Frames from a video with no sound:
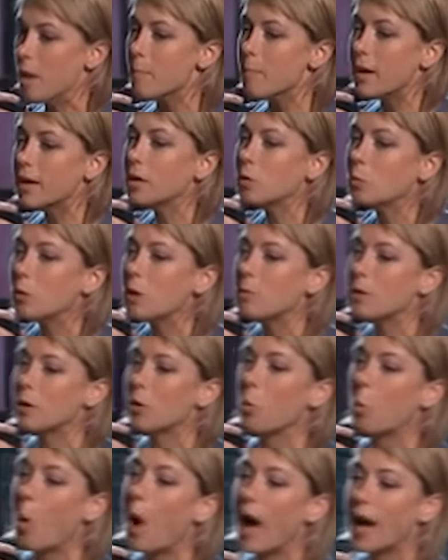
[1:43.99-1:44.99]
Men and women
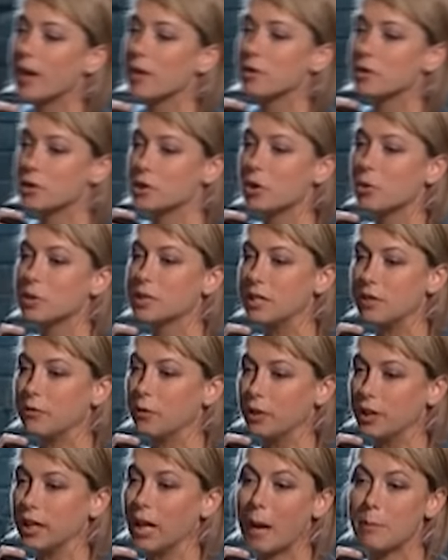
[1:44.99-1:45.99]
are wired so differently,